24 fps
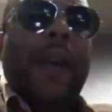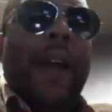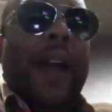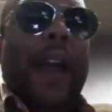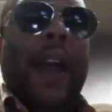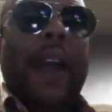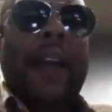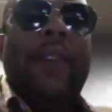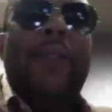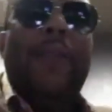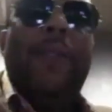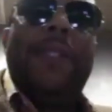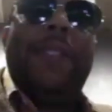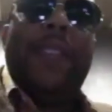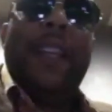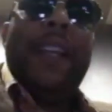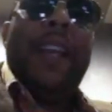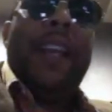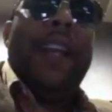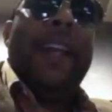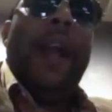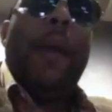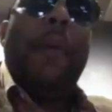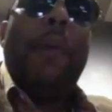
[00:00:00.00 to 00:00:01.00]
And they
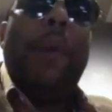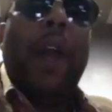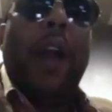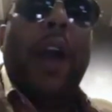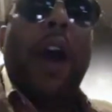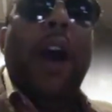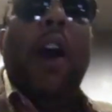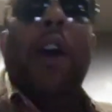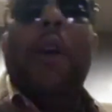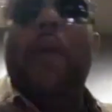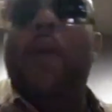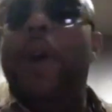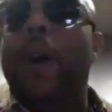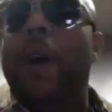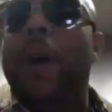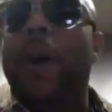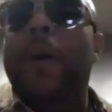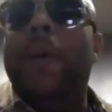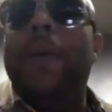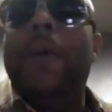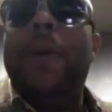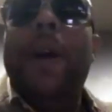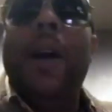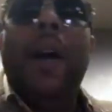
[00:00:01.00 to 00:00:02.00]
were like, oh,
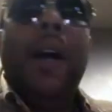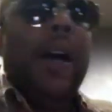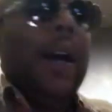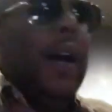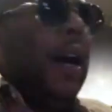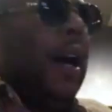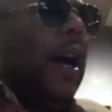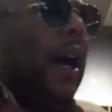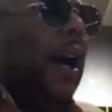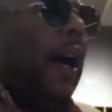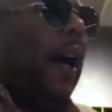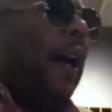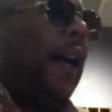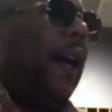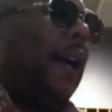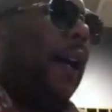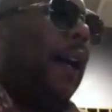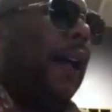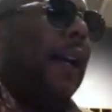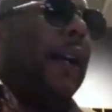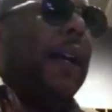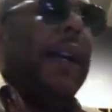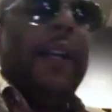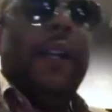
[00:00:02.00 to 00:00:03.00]

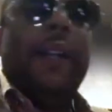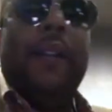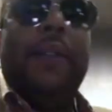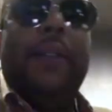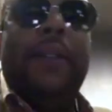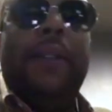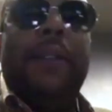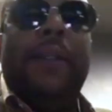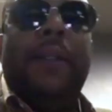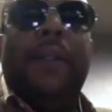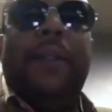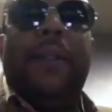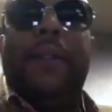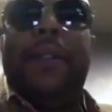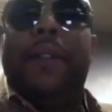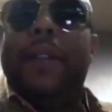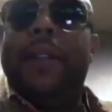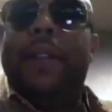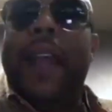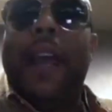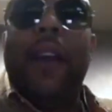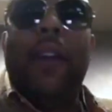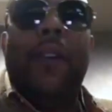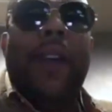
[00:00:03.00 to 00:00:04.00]
well, they don't
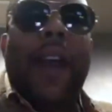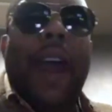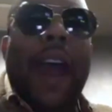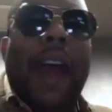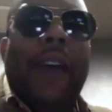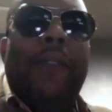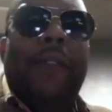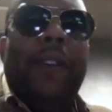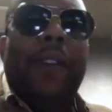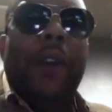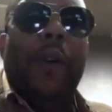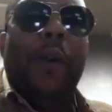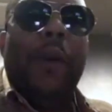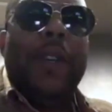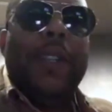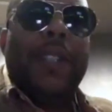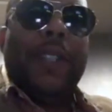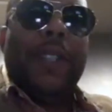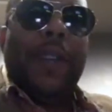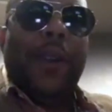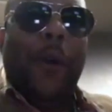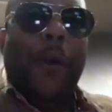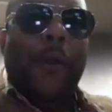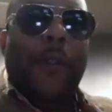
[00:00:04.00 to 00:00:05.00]
have Lewis
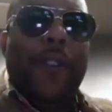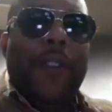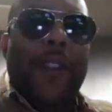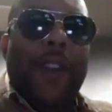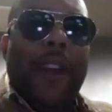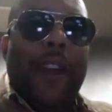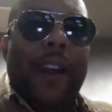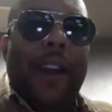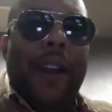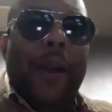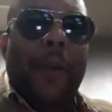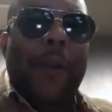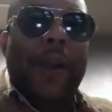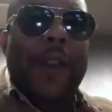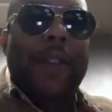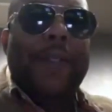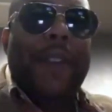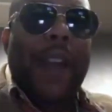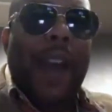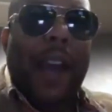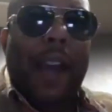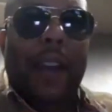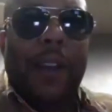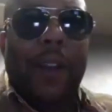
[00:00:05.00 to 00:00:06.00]
over there, and we've got
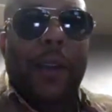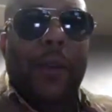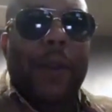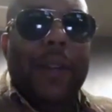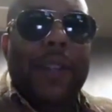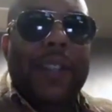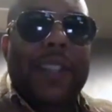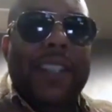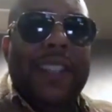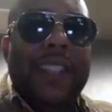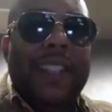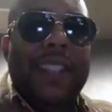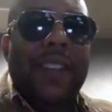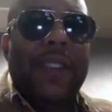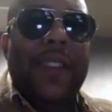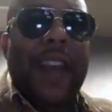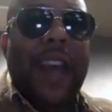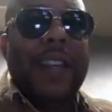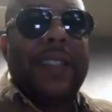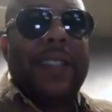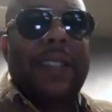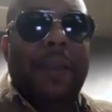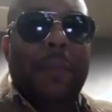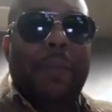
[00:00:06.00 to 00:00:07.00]
Lewis. So that's
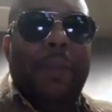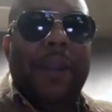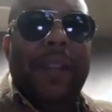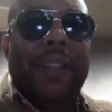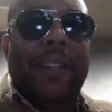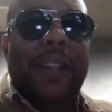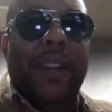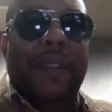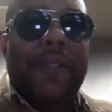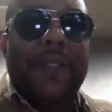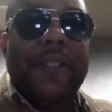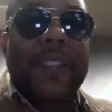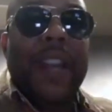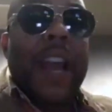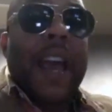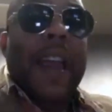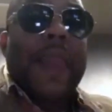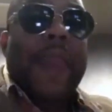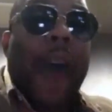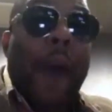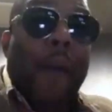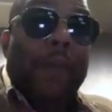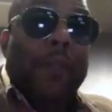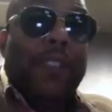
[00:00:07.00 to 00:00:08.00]
the big difference. That
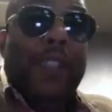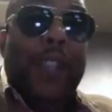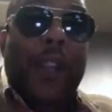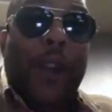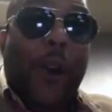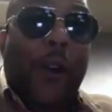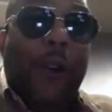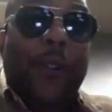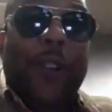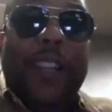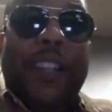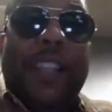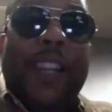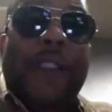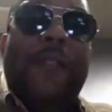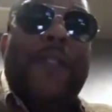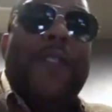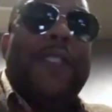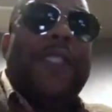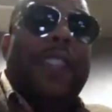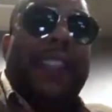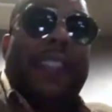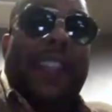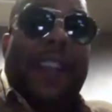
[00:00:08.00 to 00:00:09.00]
was the only difference
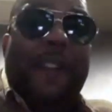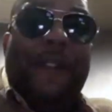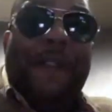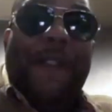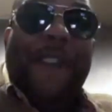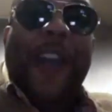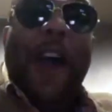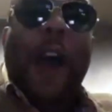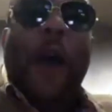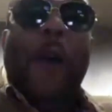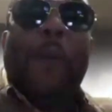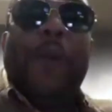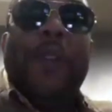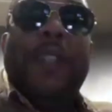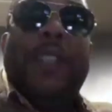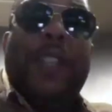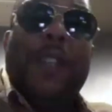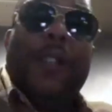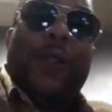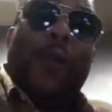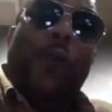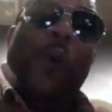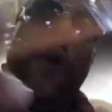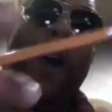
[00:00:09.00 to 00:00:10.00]
that they found, was this
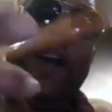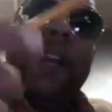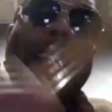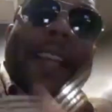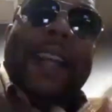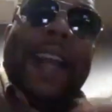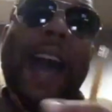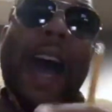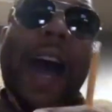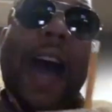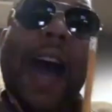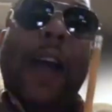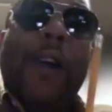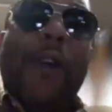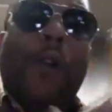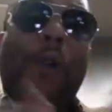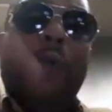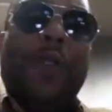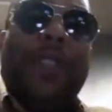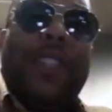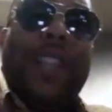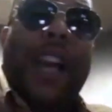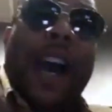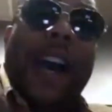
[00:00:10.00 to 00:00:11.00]
one guy who was
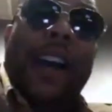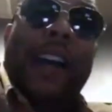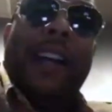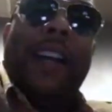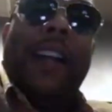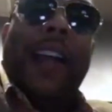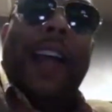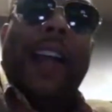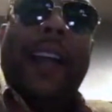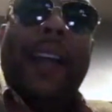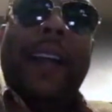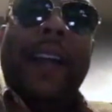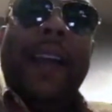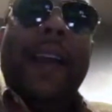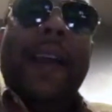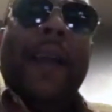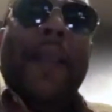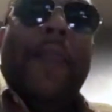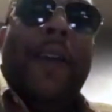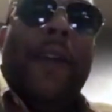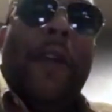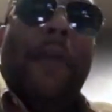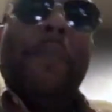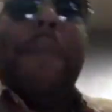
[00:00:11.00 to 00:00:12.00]
kind of like their
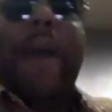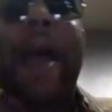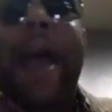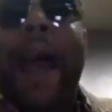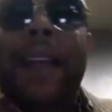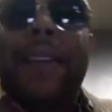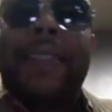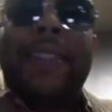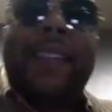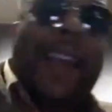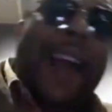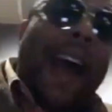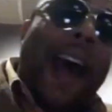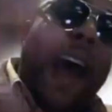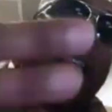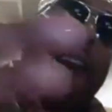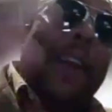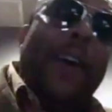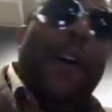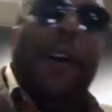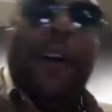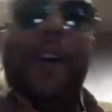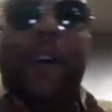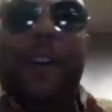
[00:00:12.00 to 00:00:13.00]
mascot
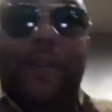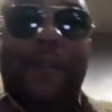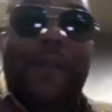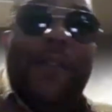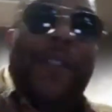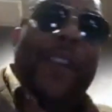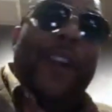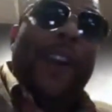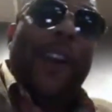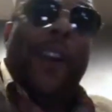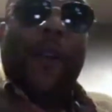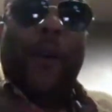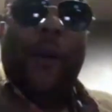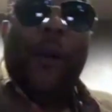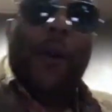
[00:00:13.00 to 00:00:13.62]
of their